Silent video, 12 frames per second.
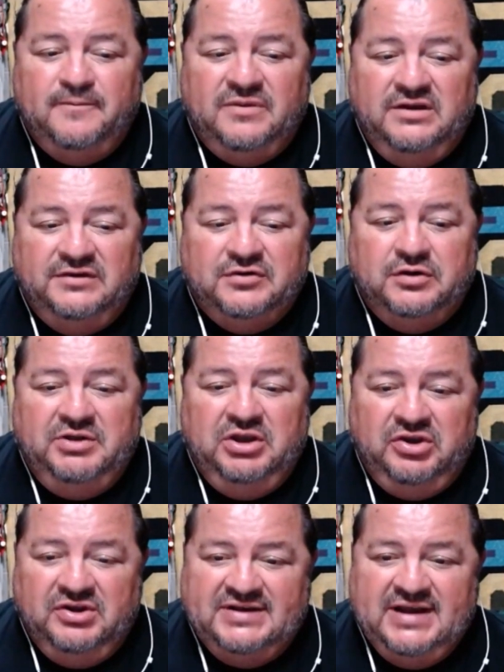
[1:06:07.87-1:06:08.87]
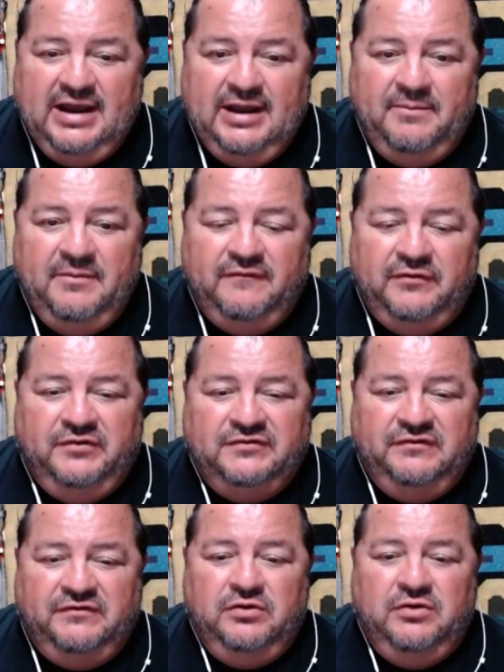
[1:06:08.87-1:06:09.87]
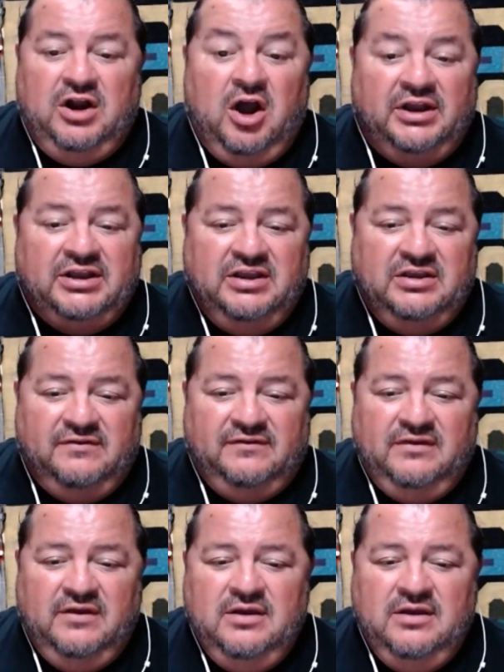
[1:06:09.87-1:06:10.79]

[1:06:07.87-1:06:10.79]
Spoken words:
It's going to be a good time for those of you at Hocking Hills